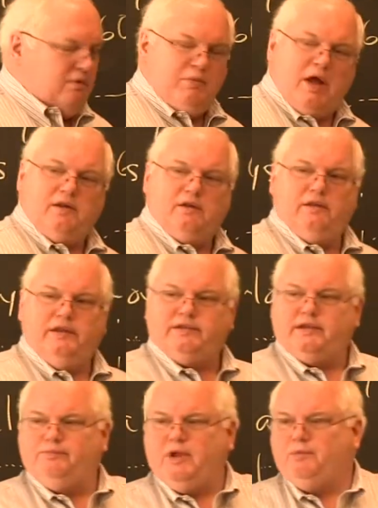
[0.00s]
but these
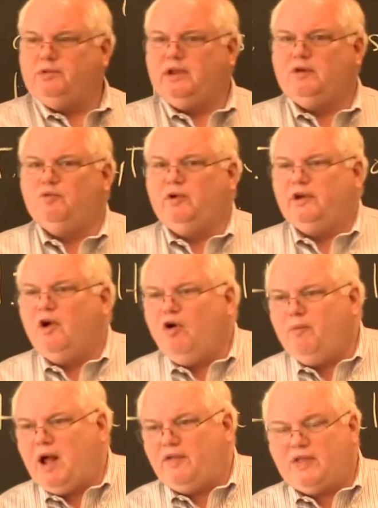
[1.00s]
people didn't really
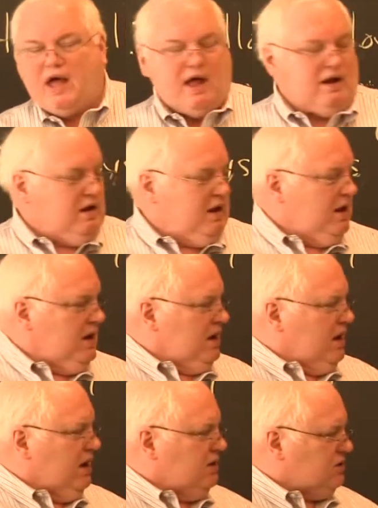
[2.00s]
know about that.
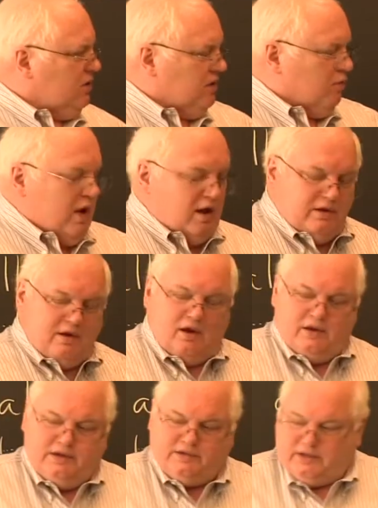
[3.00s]
And so they're welding
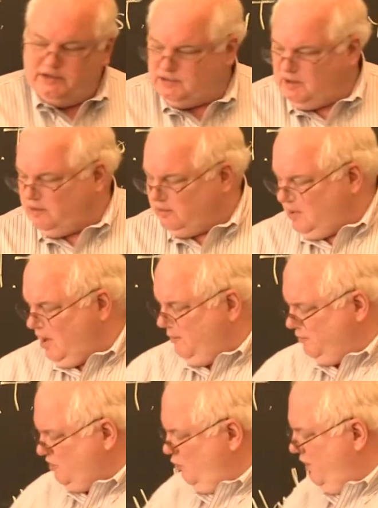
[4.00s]
on these things all the
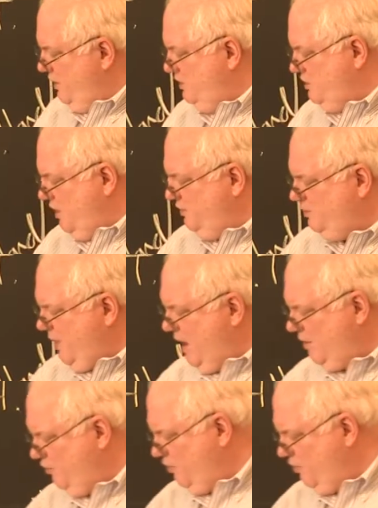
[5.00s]
time. So one of these comes back